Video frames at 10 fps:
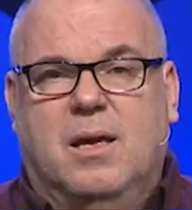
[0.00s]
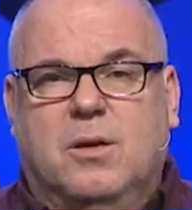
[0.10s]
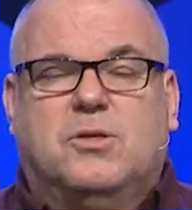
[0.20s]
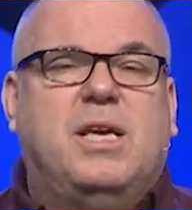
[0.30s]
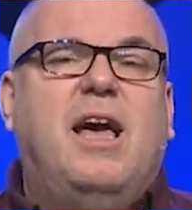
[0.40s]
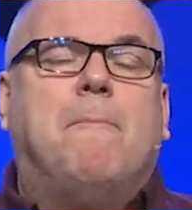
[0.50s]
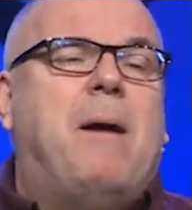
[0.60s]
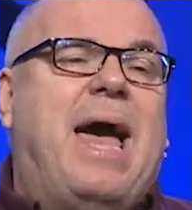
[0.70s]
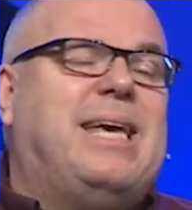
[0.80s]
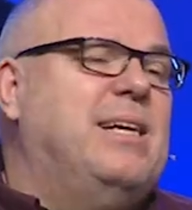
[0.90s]
You see,
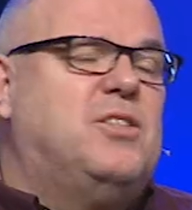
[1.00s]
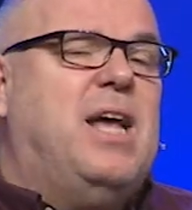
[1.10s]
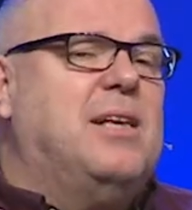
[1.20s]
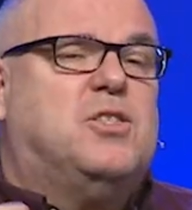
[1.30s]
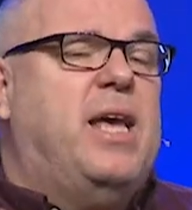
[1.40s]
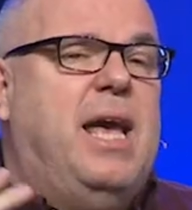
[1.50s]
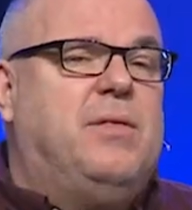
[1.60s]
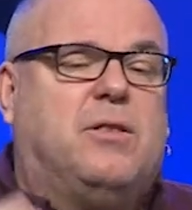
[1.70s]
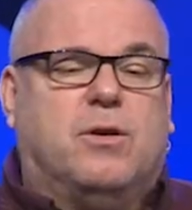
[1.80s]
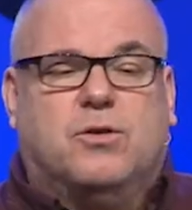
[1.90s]
Habakkuk is not saying
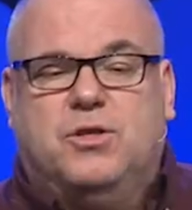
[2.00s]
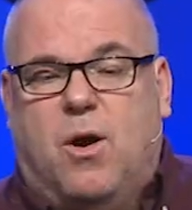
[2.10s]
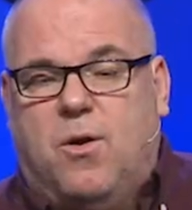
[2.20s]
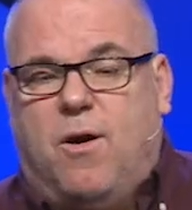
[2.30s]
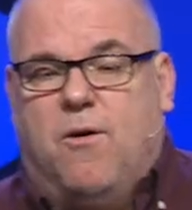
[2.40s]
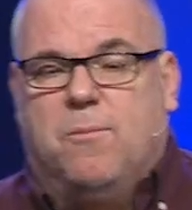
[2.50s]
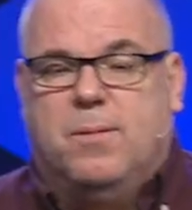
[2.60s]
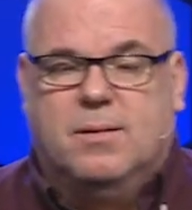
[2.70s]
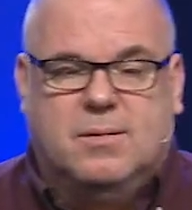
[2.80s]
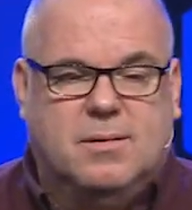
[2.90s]
that there's no hope.
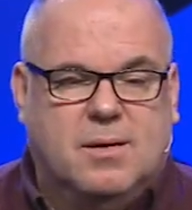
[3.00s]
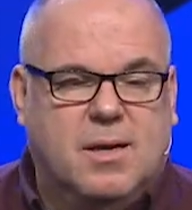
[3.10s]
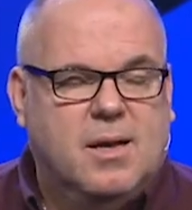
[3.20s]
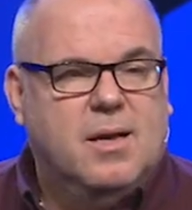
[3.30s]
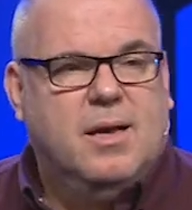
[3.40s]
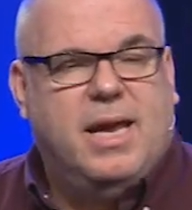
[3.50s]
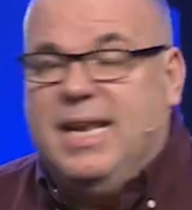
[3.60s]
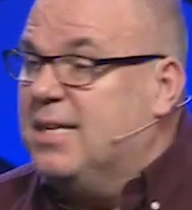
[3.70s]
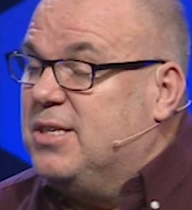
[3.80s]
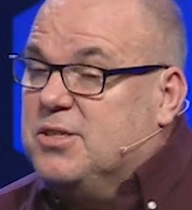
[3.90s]
He
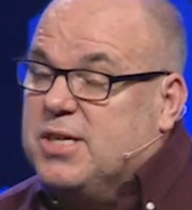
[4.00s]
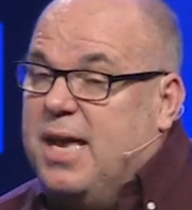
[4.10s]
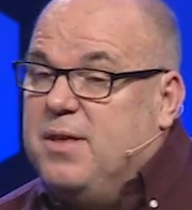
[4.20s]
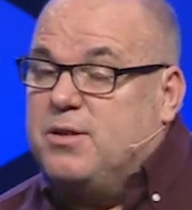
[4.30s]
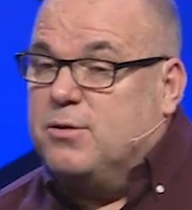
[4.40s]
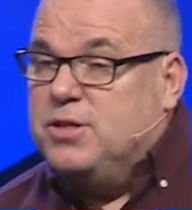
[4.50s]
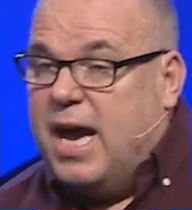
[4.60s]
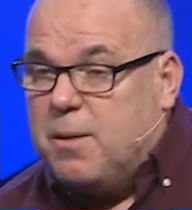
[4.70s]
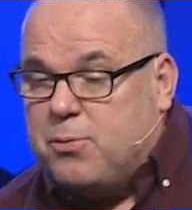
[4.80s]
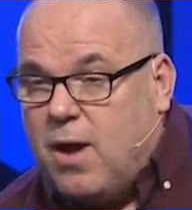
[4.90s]
doesn't say that there's
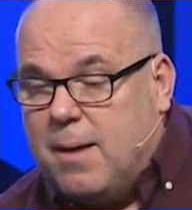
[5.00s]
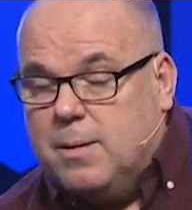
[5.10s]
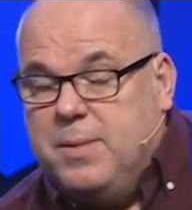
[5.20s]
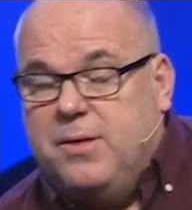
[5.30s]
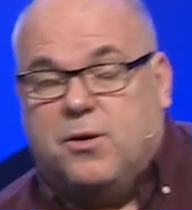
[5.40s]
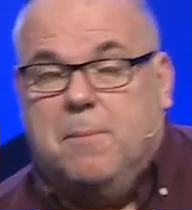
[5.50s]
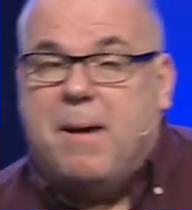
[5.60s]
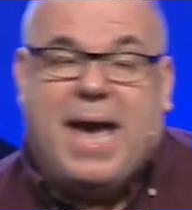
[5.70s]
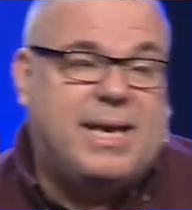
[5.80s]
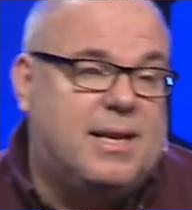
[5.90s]
not a problem either.
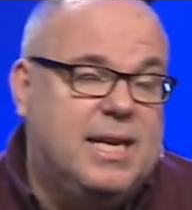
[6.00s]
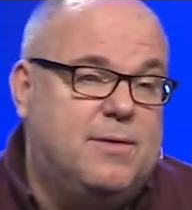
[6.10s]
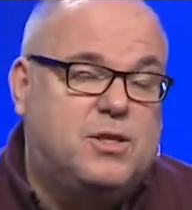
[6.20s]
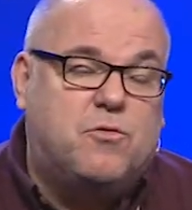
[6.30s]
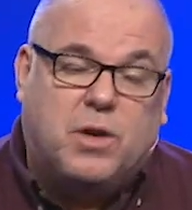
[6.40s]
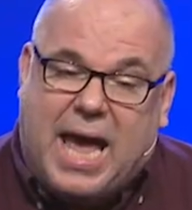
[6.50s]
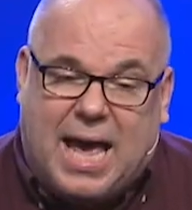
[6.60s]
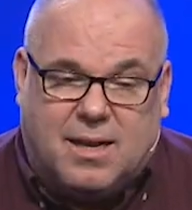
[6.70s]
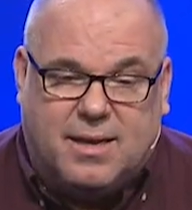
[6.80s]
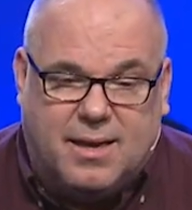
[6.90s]
Habakkuk lives in
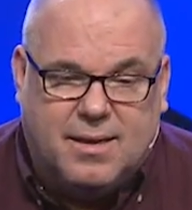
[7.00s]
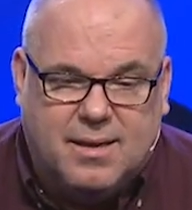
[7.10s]
reality.